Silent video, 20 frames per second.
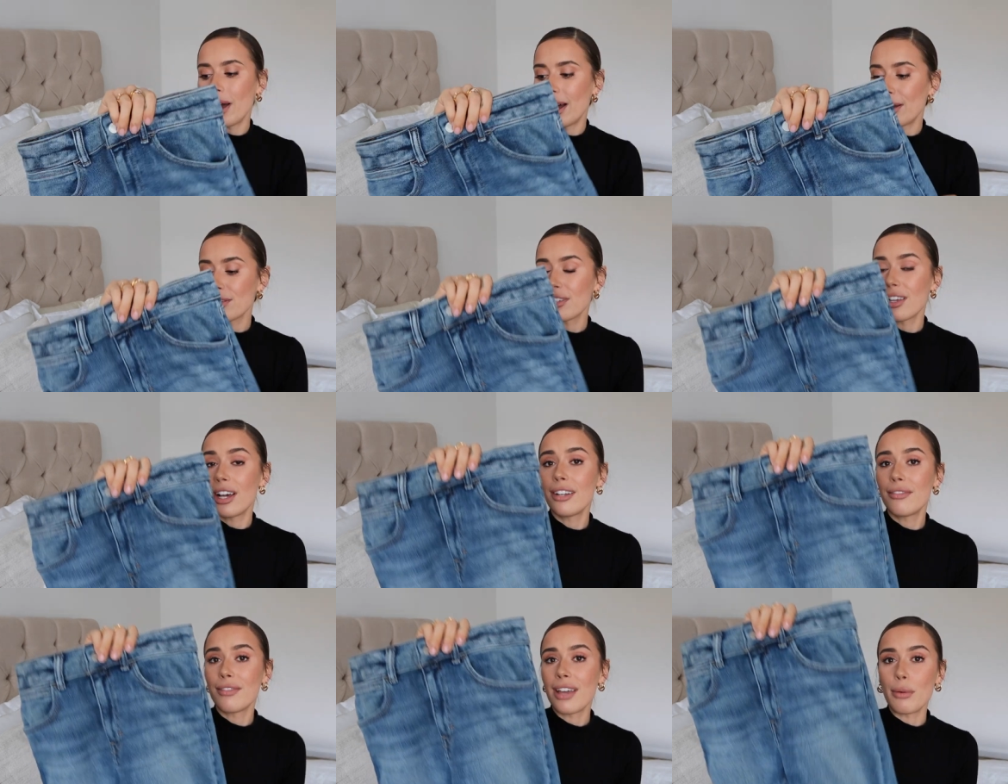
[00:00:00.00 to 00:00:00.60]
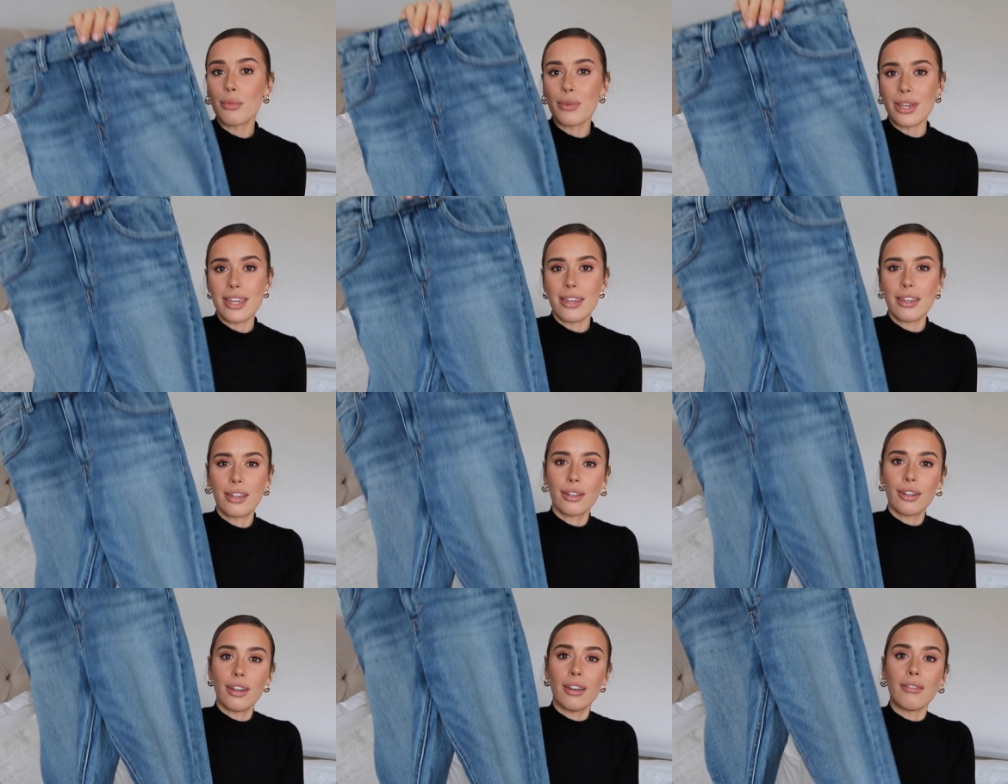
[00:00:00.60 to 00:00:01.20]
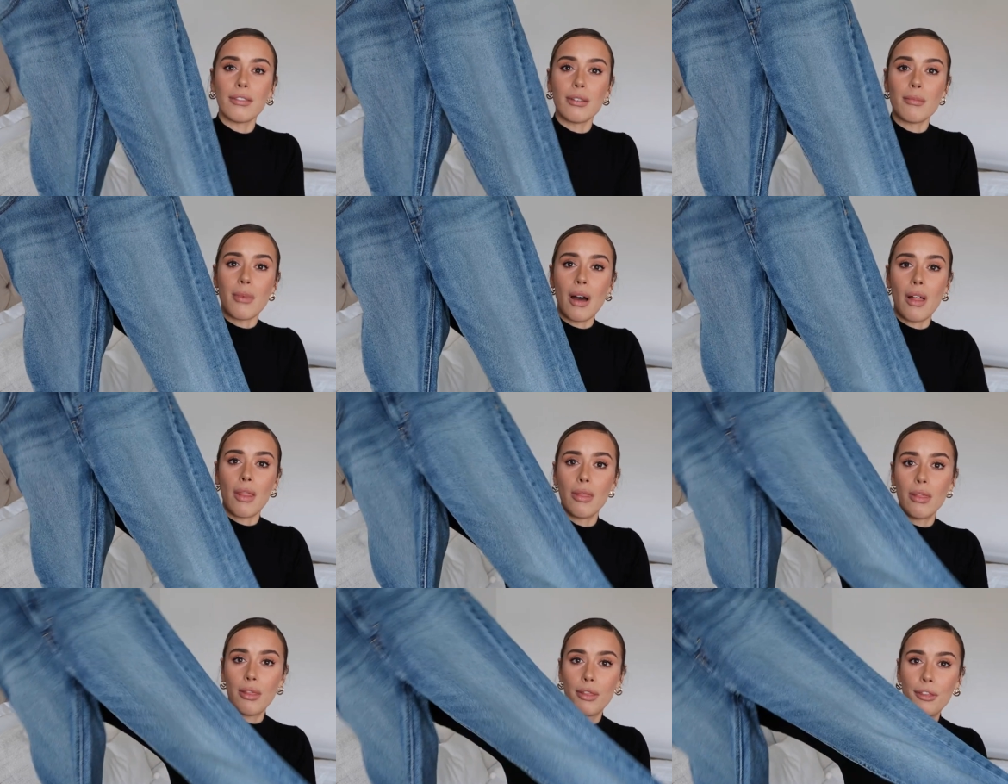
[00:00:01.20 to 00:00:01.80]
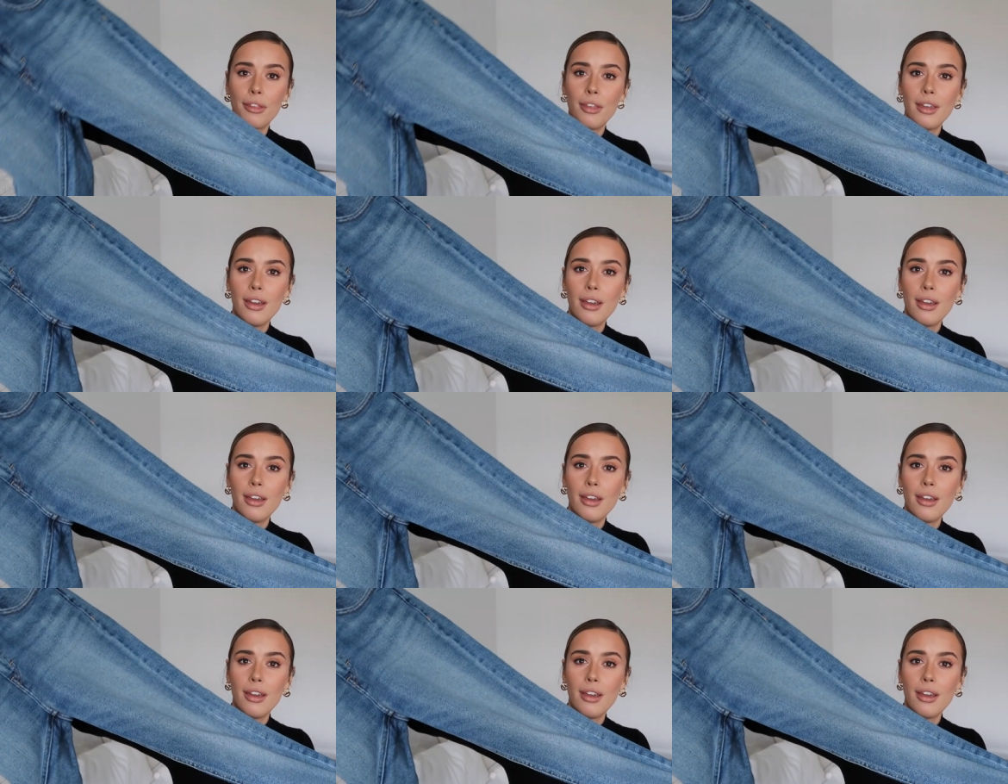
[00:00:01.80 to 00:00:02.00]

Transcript: Outside of that week of the month,